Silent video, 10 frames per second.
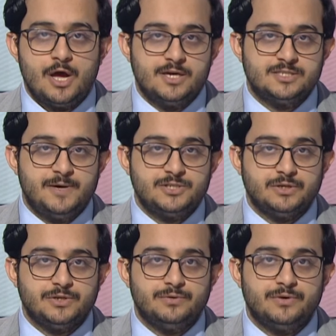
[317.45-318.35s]

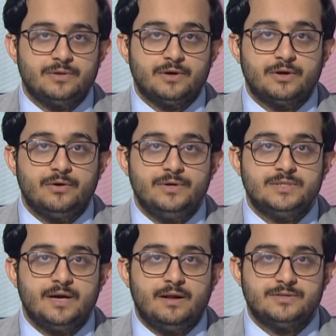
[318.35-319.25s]
especially during the current
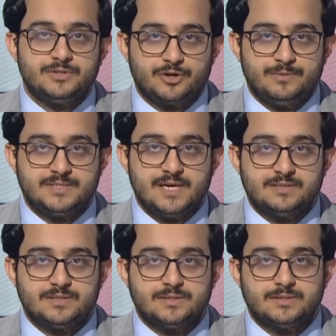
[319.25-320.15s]
health
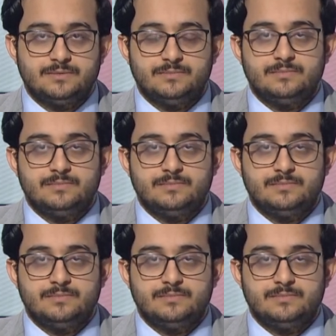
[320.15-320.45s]
circumstances.